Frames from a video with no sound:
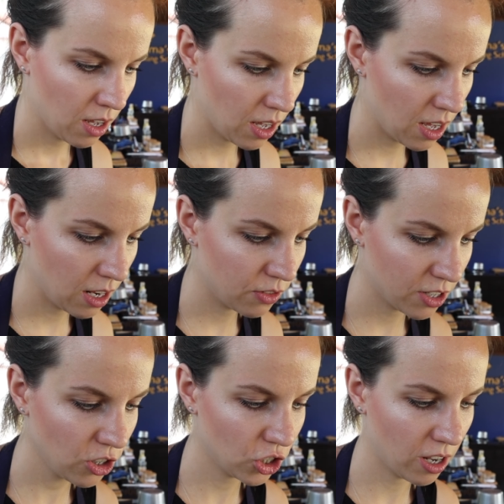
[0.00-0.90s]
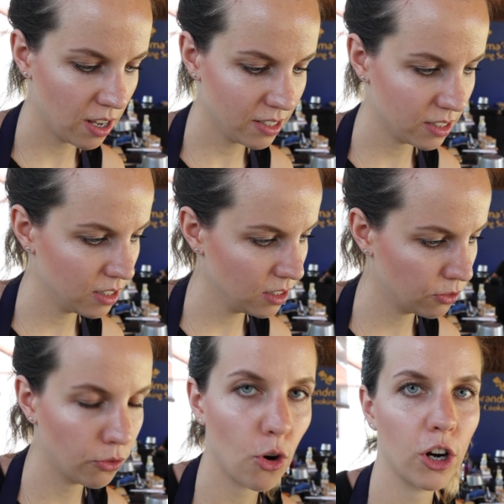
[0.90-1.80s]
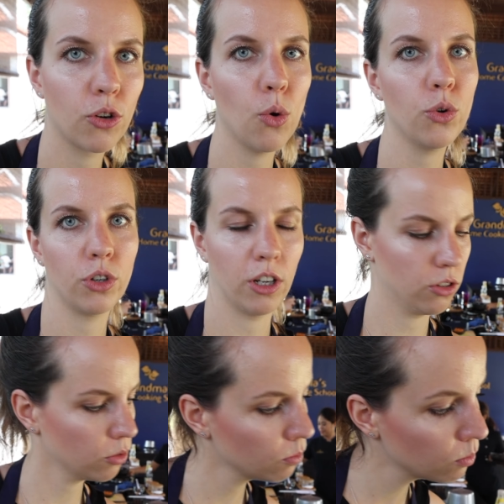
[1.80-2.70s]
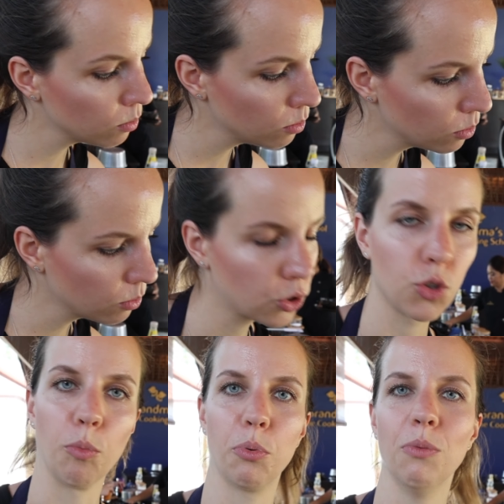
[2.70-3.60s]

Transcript: and Sascha's is for coconut soup.